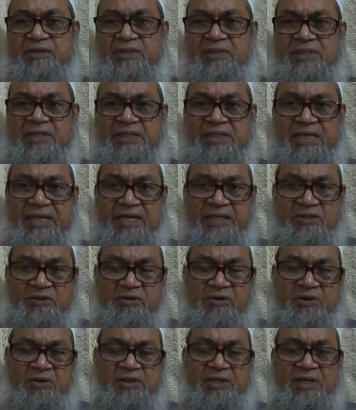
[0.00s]
it has
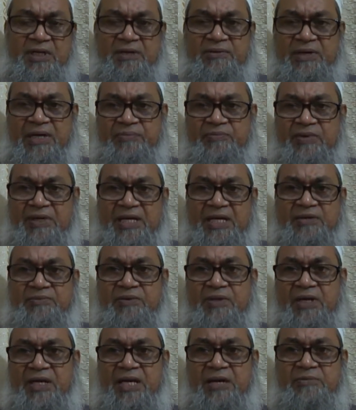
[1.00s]
got half-life
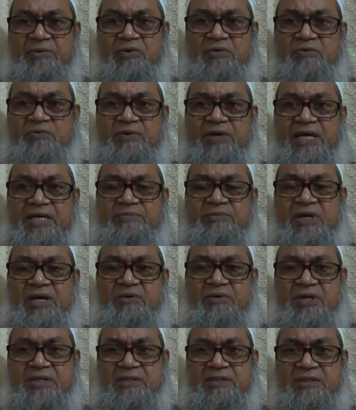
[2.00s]
about 5
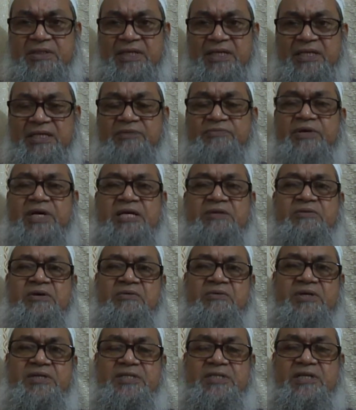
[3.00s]
hours, nearly 5
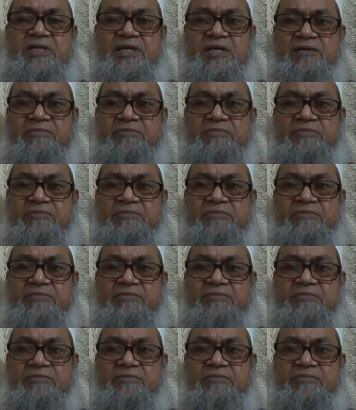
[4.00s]
hours.